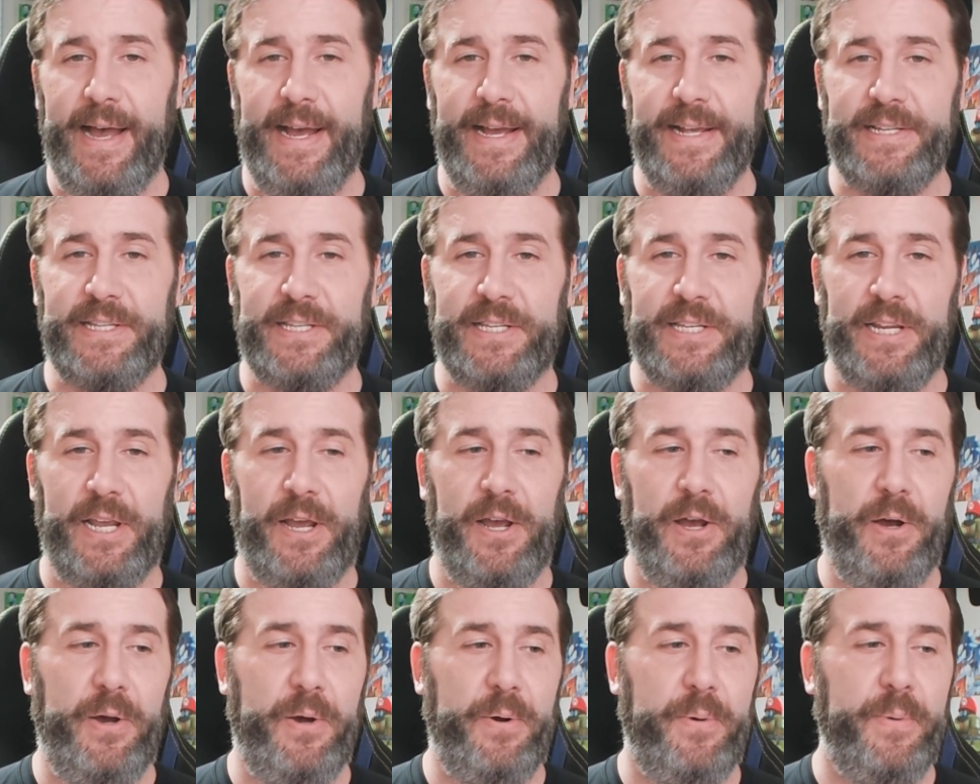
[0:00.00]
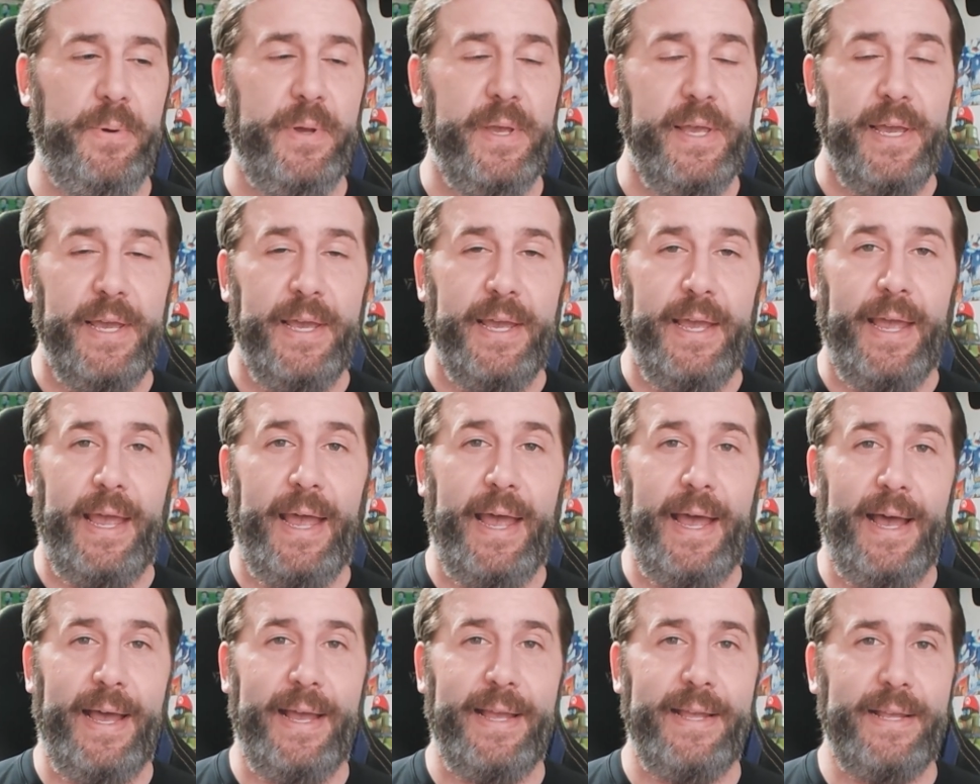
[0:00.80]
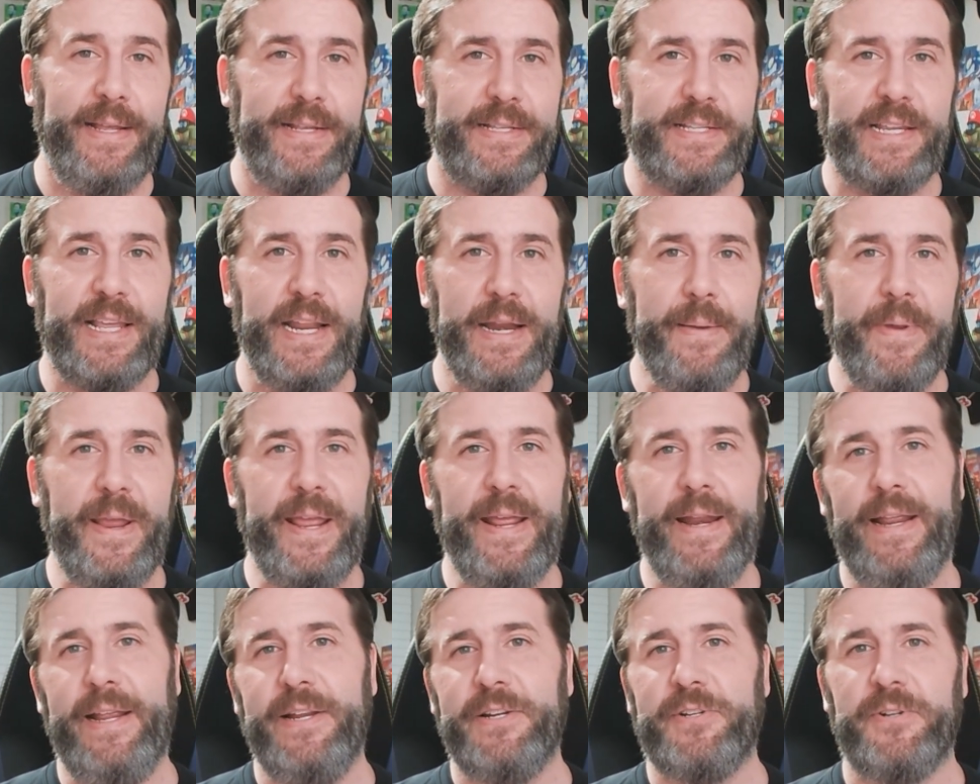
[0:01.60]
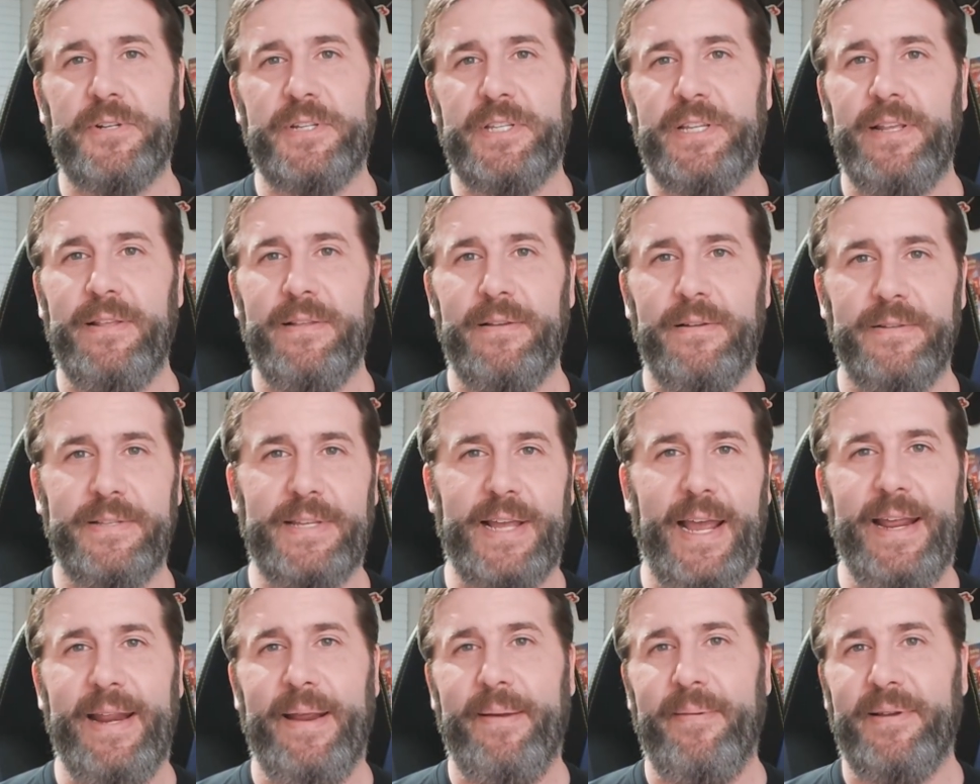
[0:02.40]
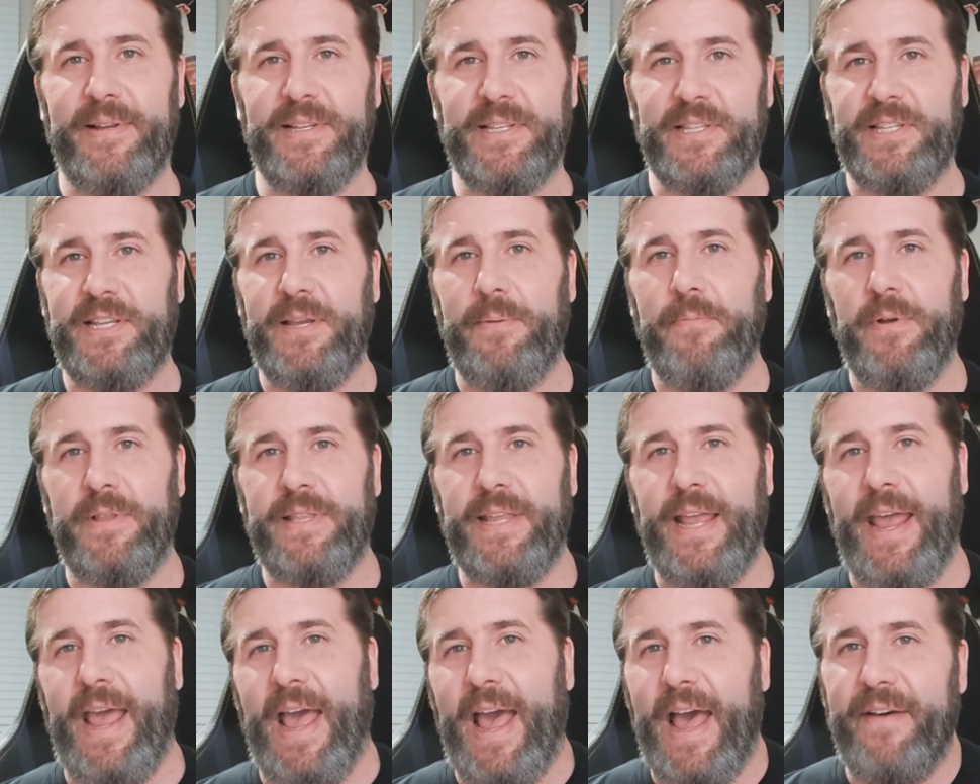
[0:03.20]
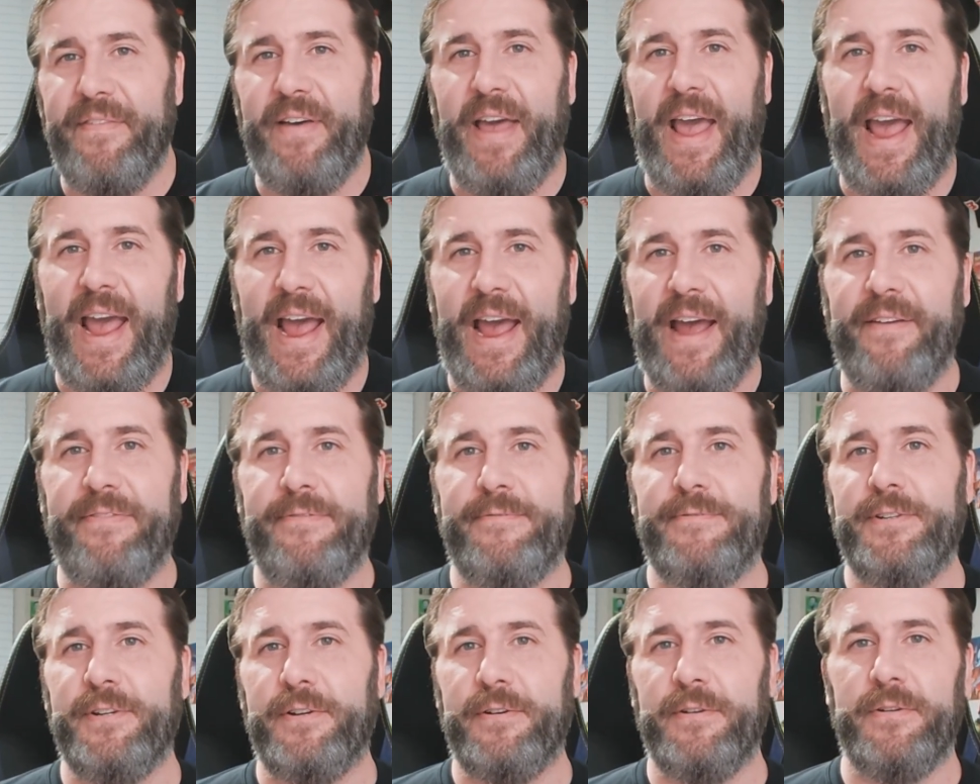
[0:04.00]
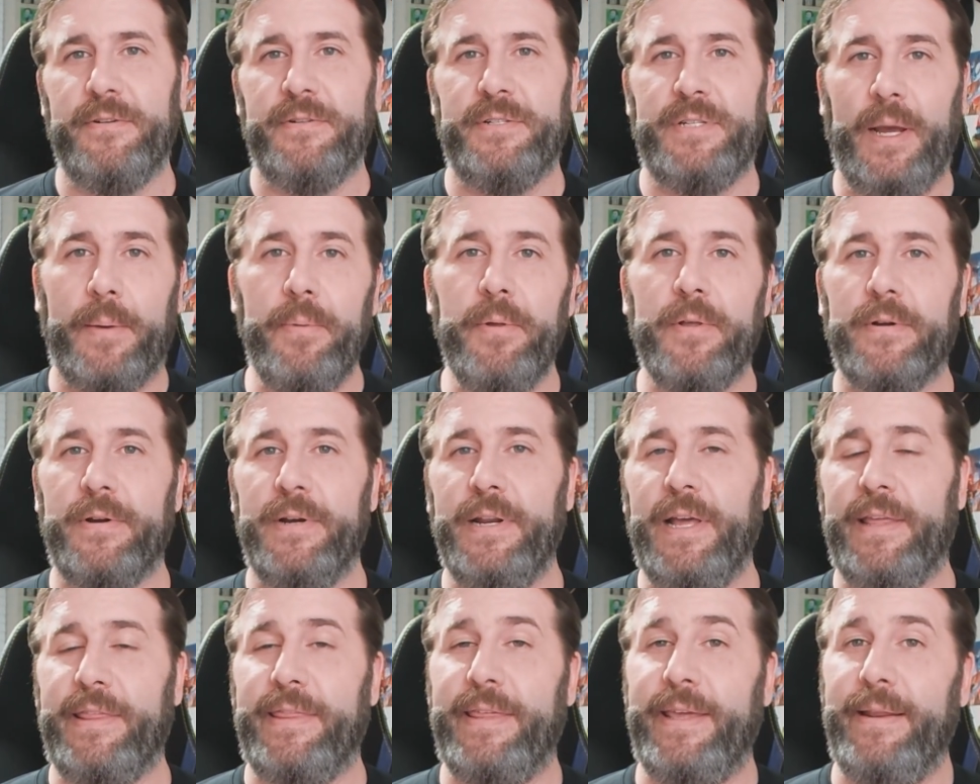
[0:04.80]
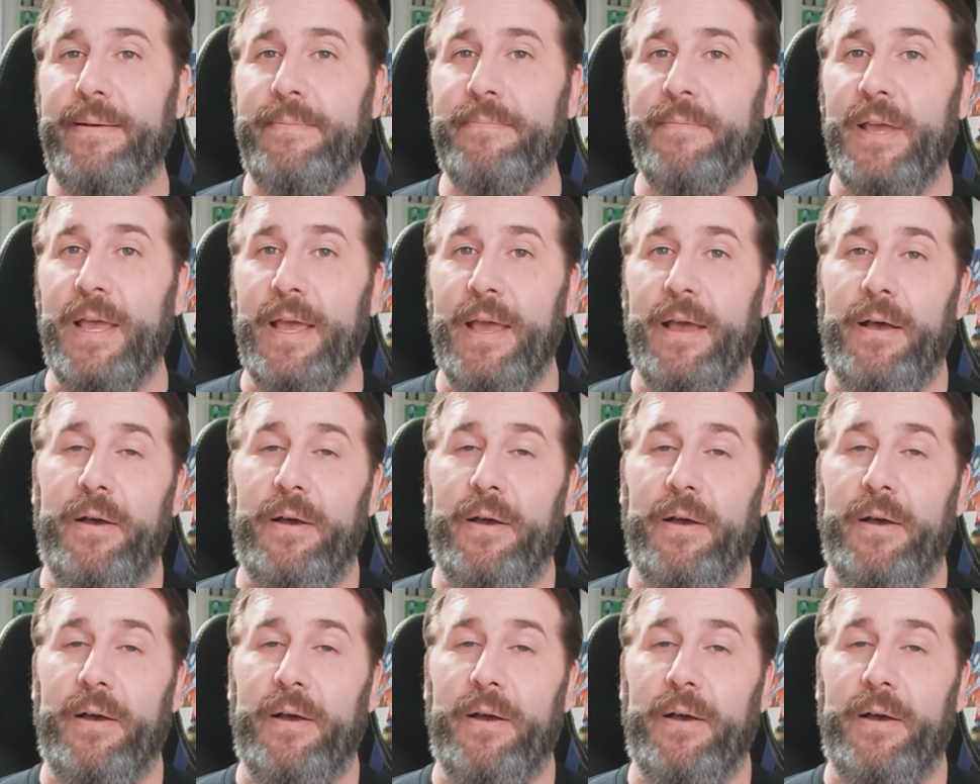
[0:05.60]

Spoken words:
So it's going to be an interesting little dynamic to see what they have after Double or Nothing.